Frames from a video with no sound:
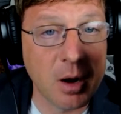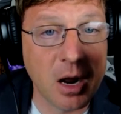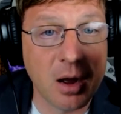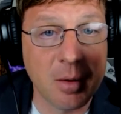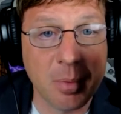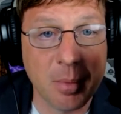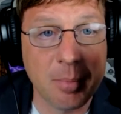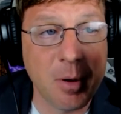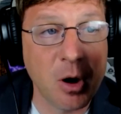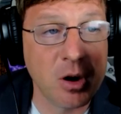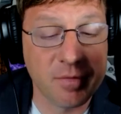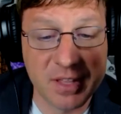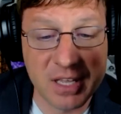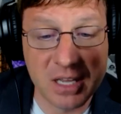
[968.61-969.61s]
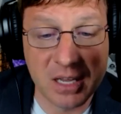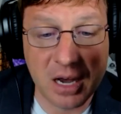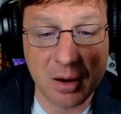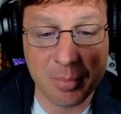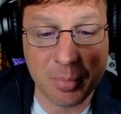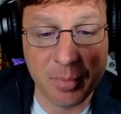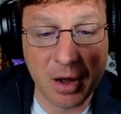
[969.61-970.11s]
uh, part of the
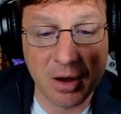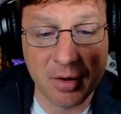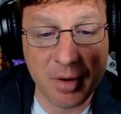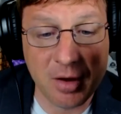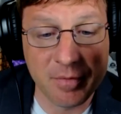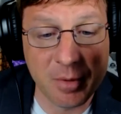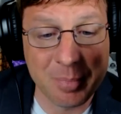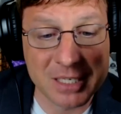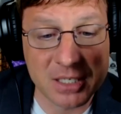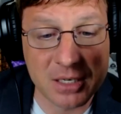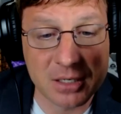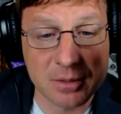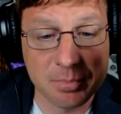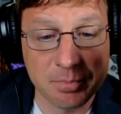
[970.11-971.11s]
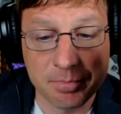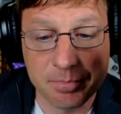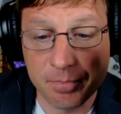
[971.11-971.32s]
uh, uh, of the business.